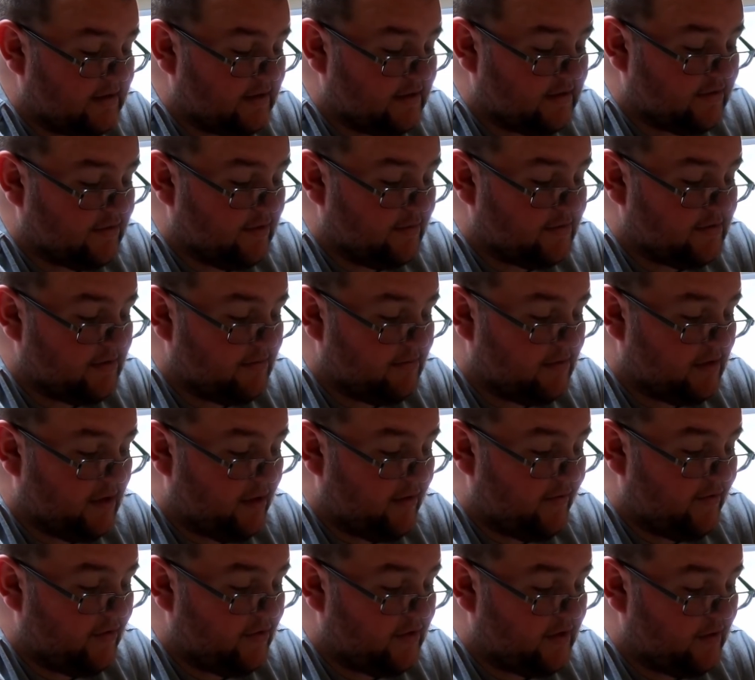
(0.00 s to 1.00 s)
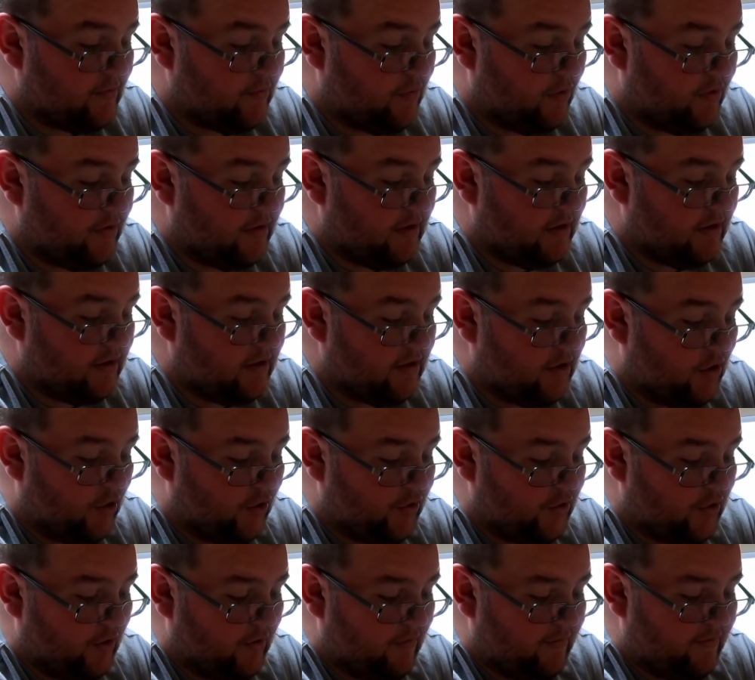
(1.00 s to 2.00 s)
description below. If you did want an
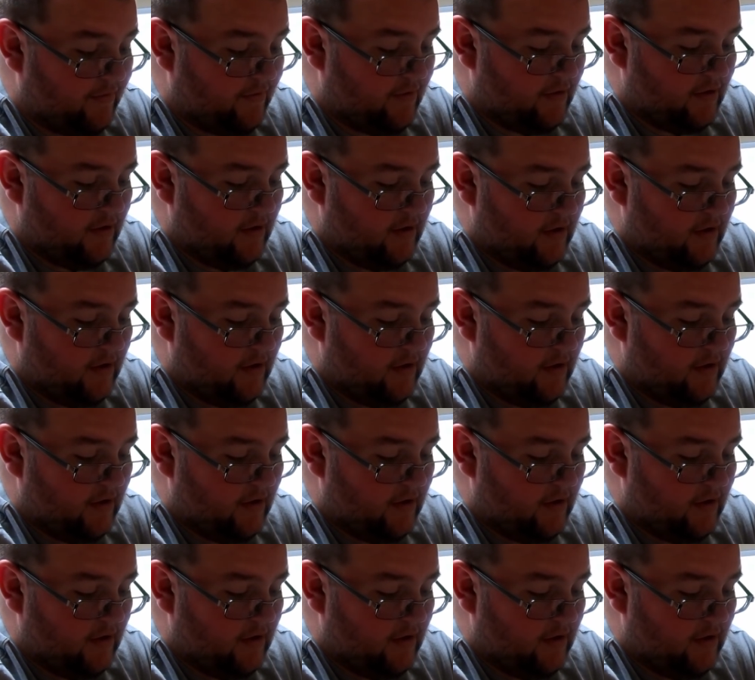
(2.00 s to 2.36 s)
on-off